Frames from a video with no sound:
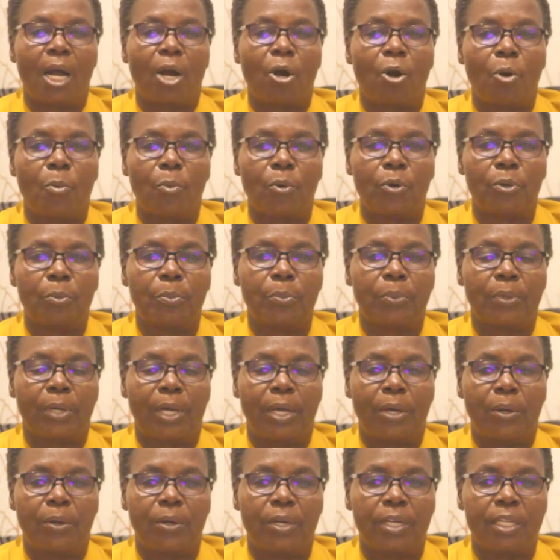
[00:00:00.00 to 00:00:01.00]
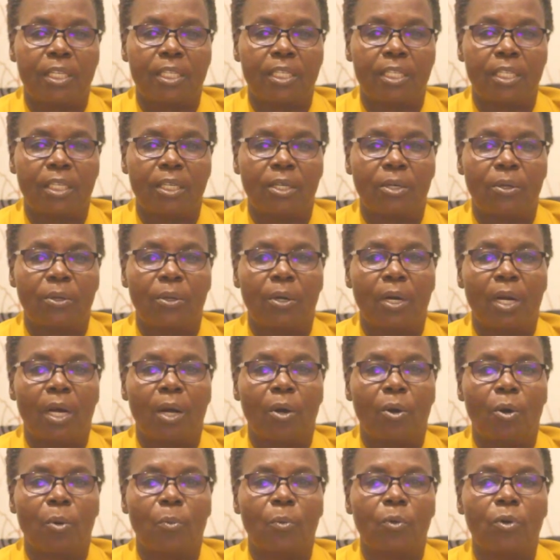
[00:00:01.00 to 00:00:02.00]
common priority or a
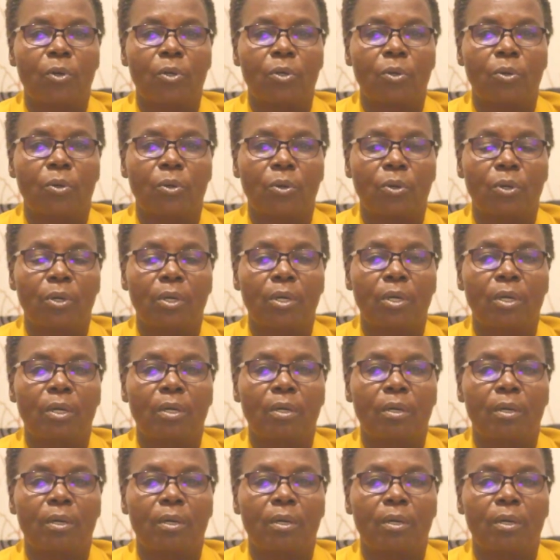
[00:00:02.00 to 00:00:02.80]
common goal